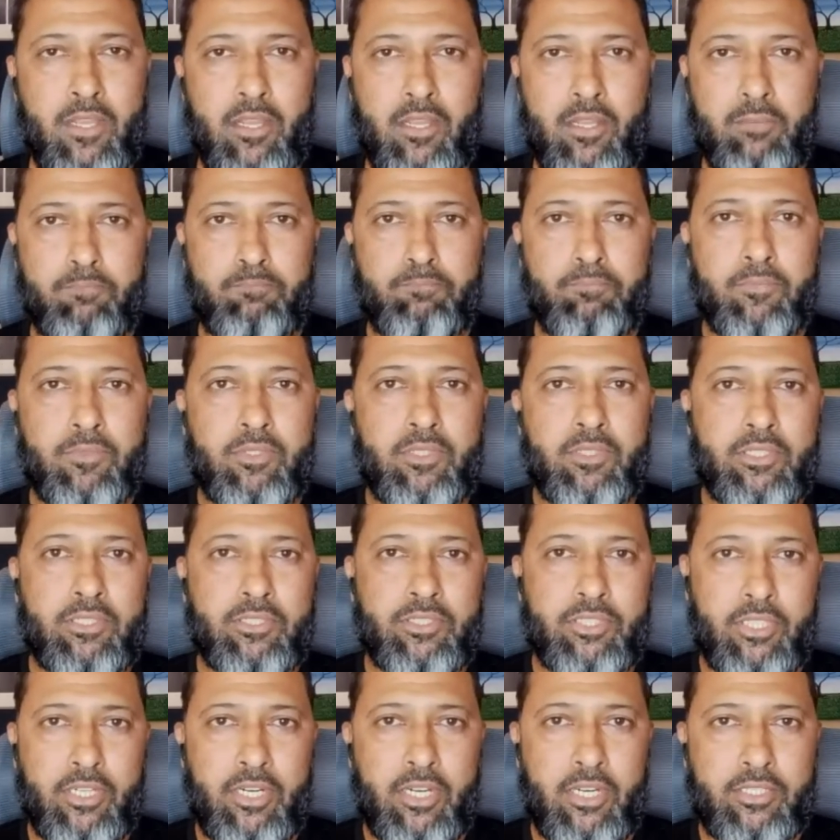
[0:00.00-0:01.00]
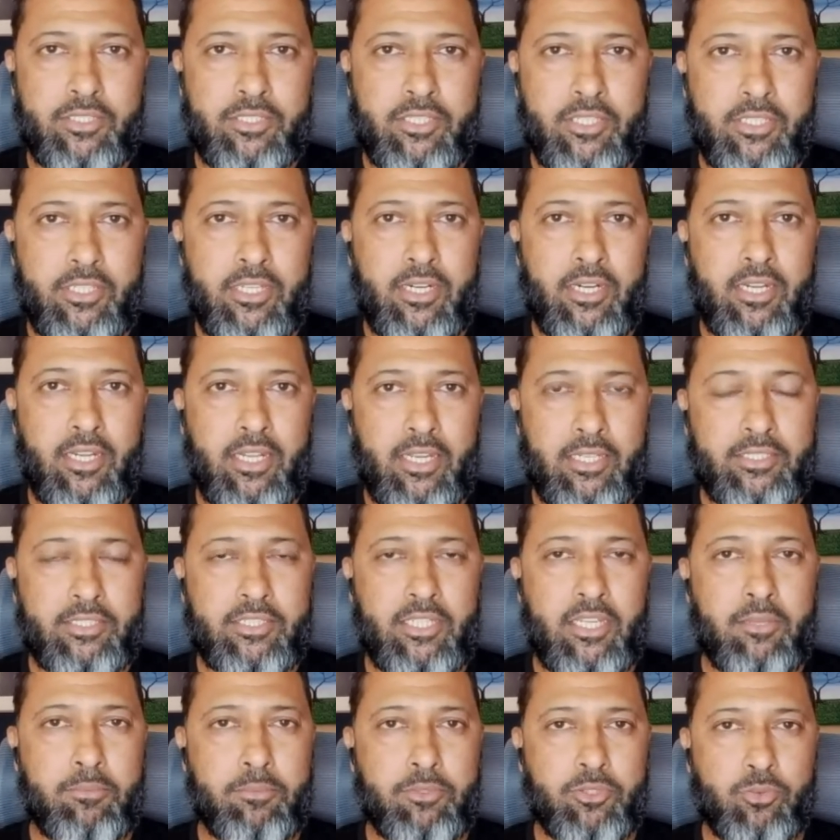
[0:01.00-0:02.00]
Uh, Siraj did that last
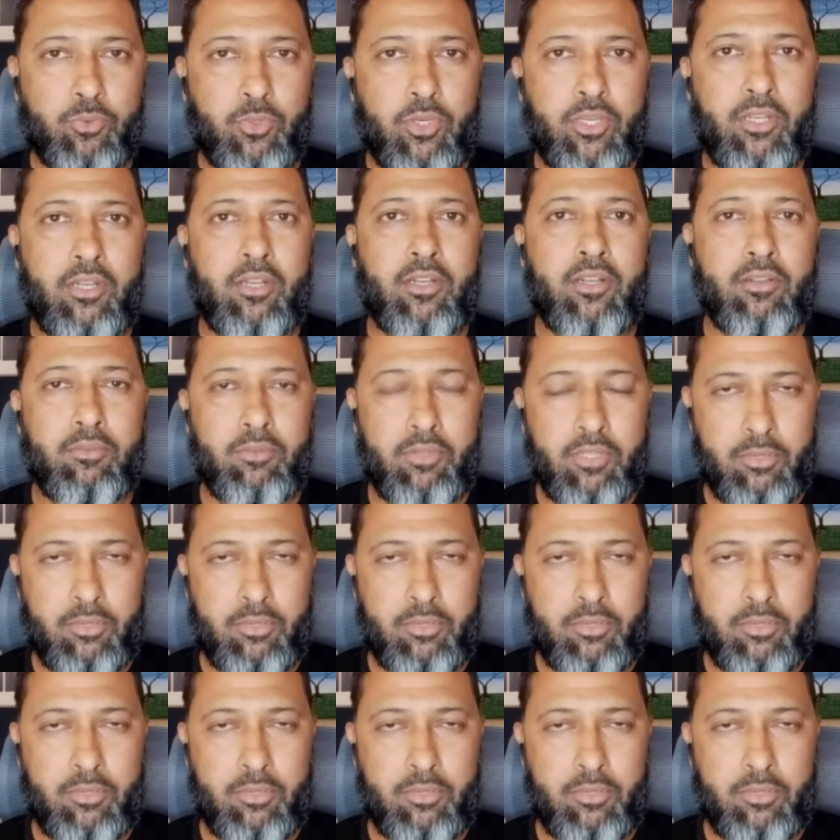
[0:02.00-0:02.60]
time as well.